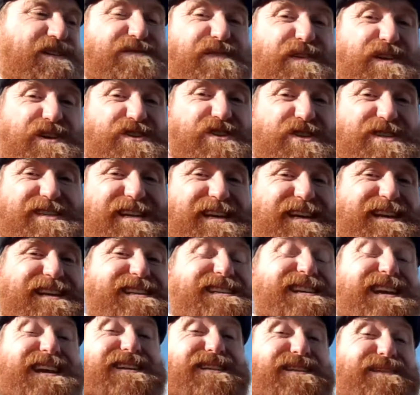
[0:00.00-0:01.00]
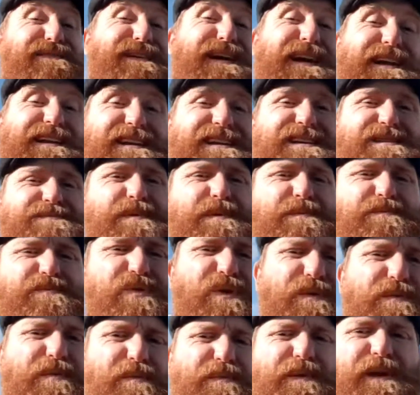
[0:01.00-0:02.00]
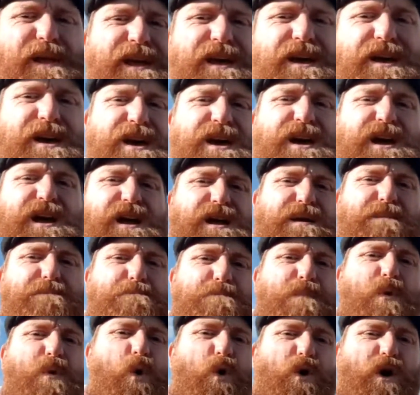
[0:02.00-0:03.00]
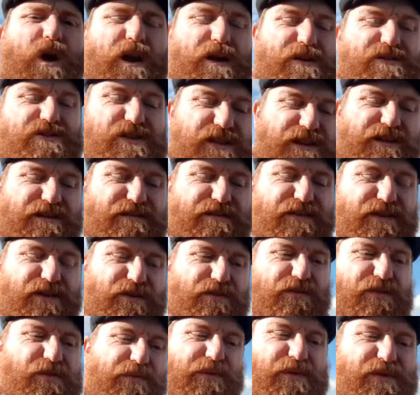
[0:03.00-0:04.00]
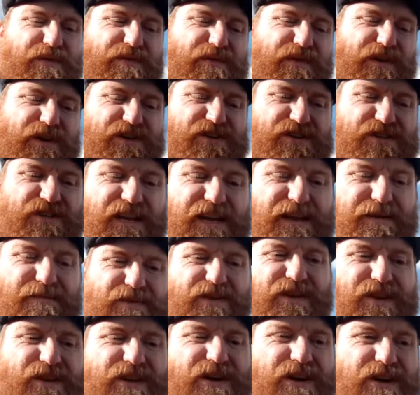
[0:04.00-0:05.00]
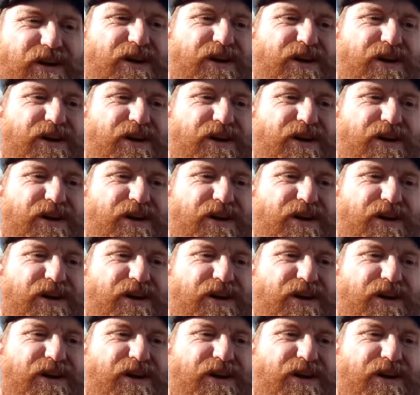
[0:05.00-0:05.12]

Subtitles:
with his versatility and the fact that he's been probably more closely involved with the first team than